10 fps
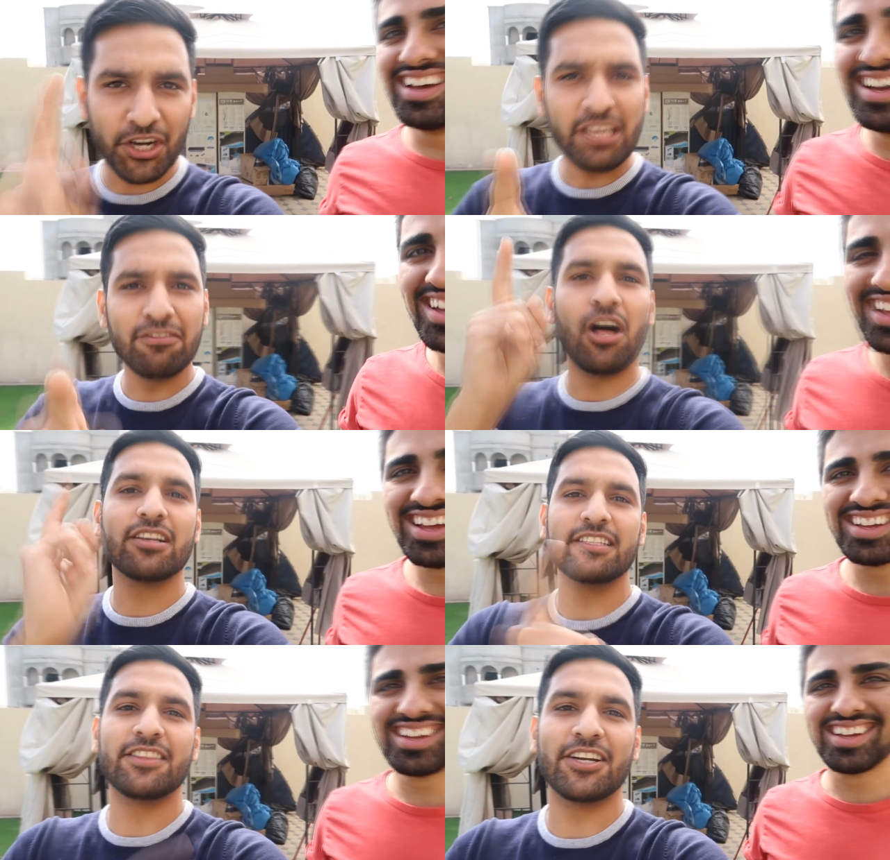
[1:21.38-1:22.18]
Speaker 1: 30
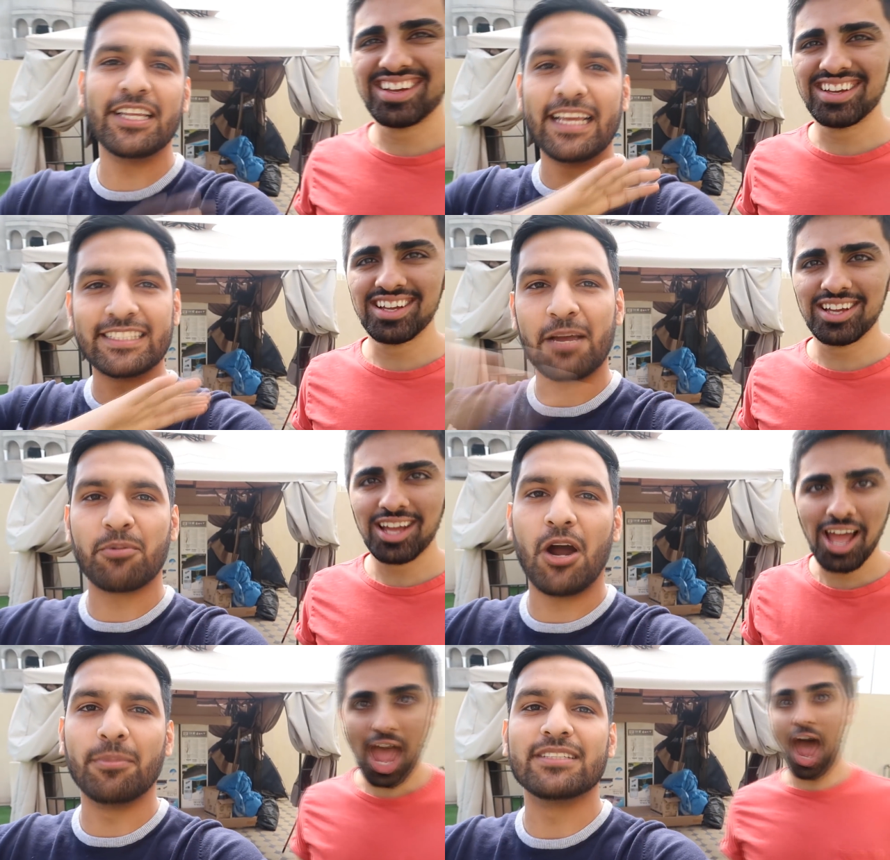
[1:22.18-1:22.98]
vlogs in 30 days, I
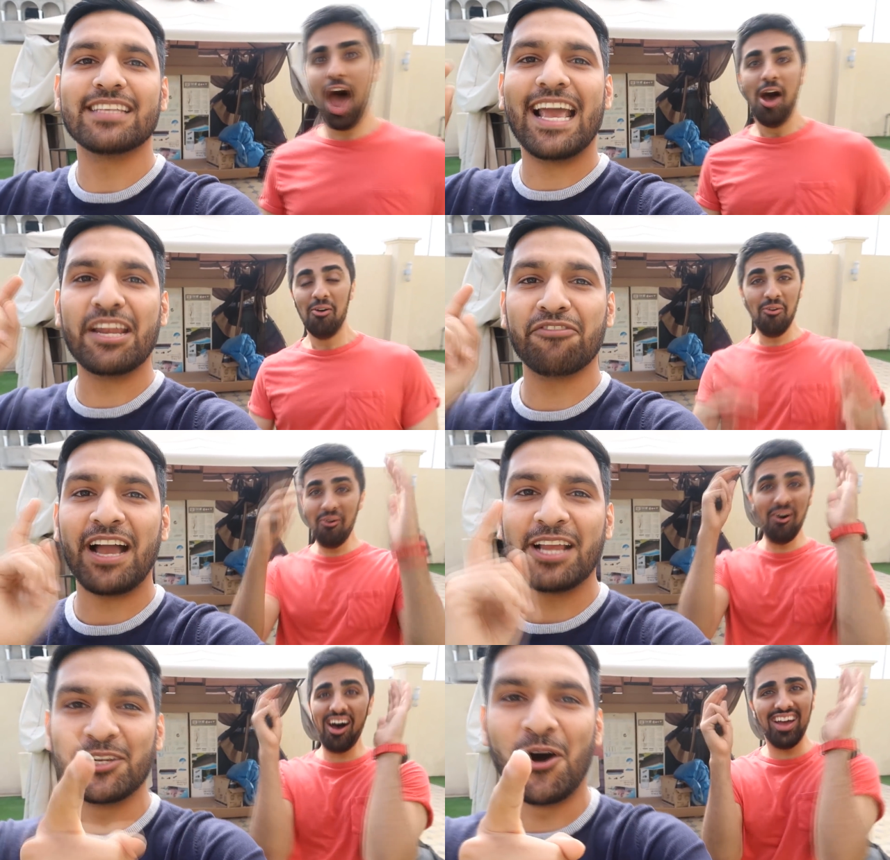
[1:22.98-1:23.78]
promise. And if
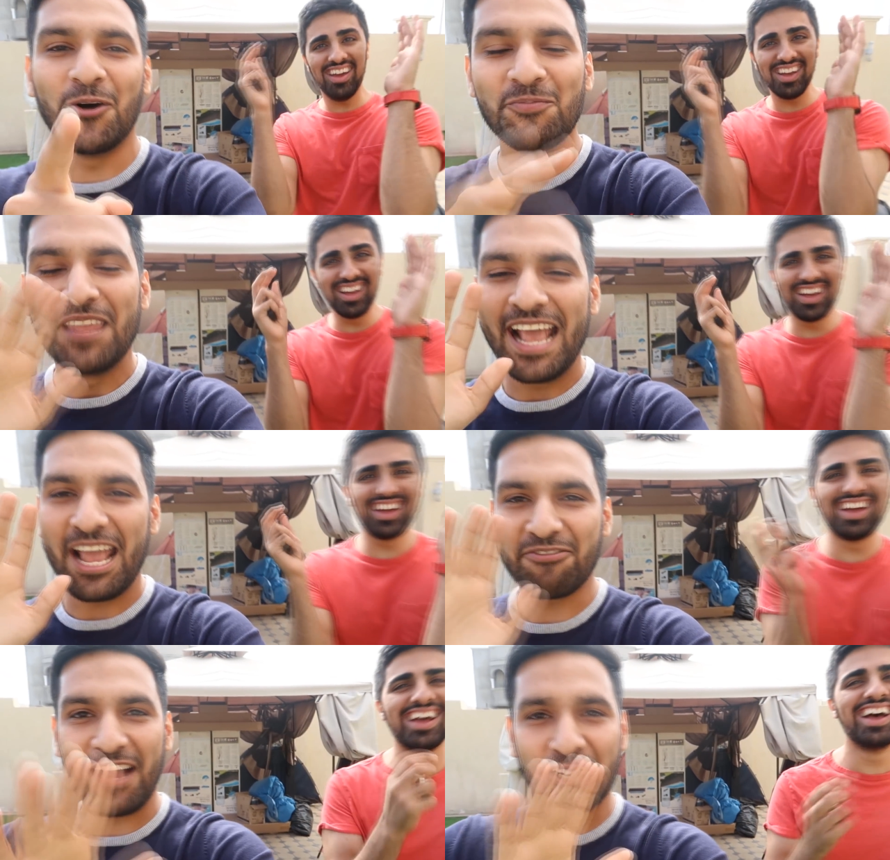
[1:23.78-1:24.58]
what? I
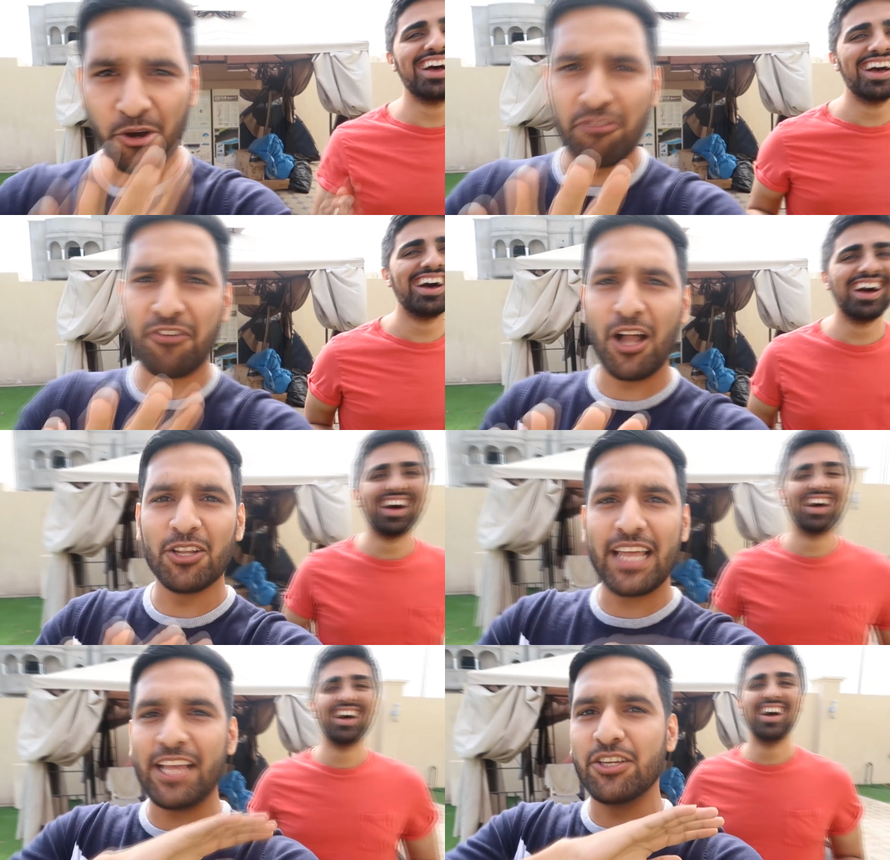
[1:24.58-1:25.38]
don't if I don't
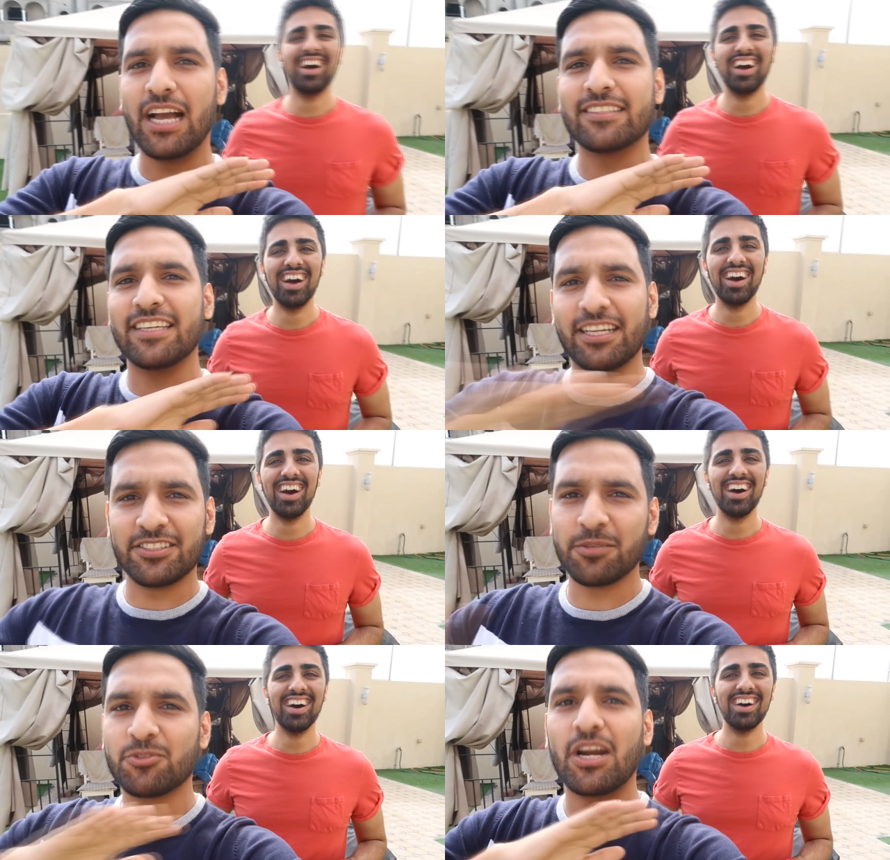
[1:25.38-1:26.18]
follow that, you guys can
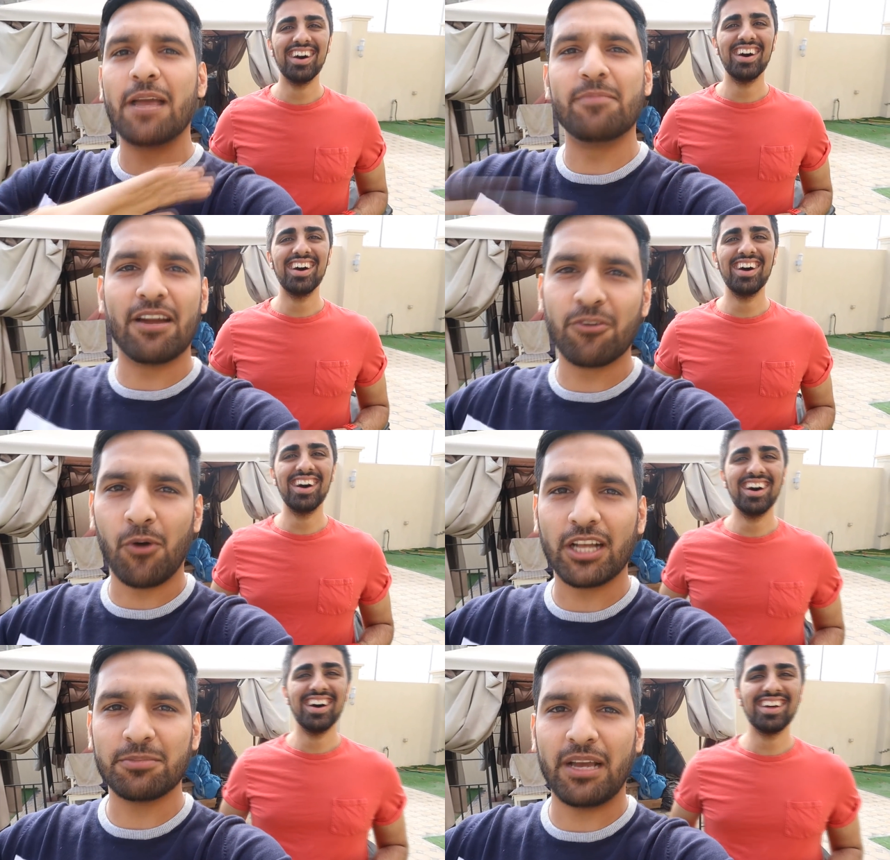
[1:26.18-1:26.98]
unsubscribe, never
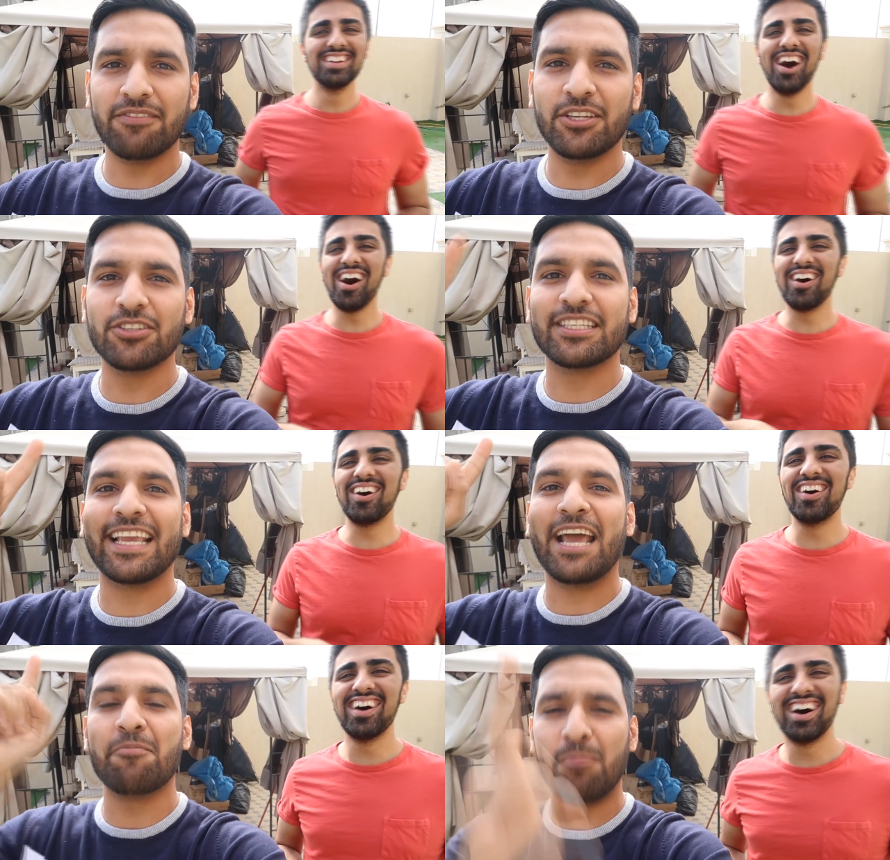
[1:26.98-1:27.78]
watch my videos no.
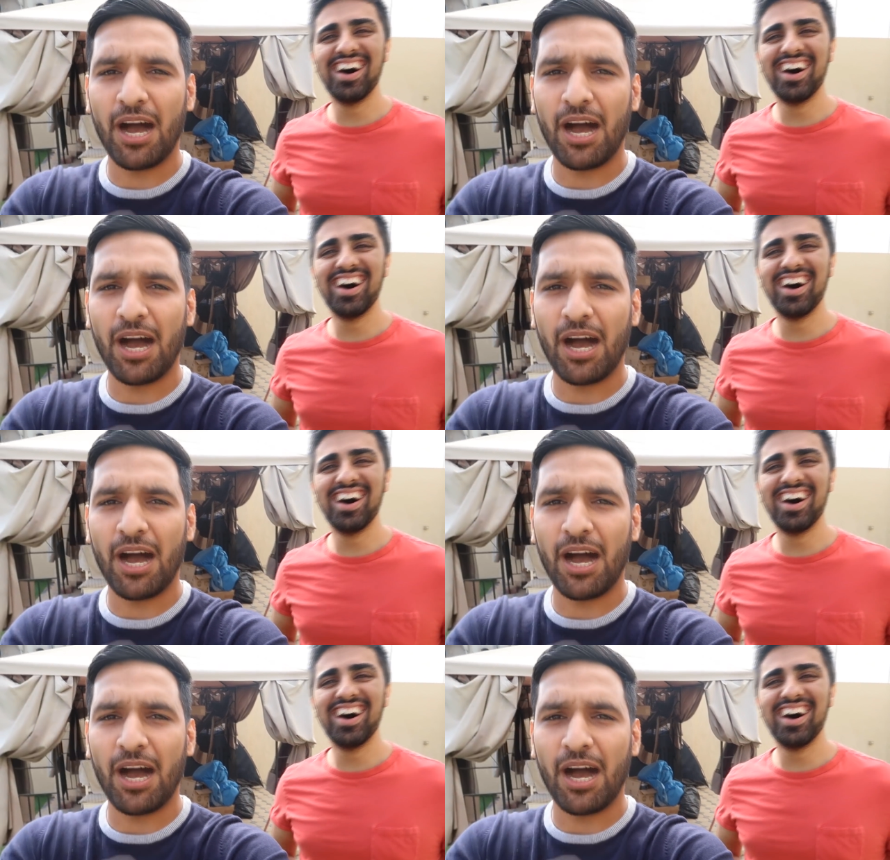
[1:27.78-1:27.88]
again.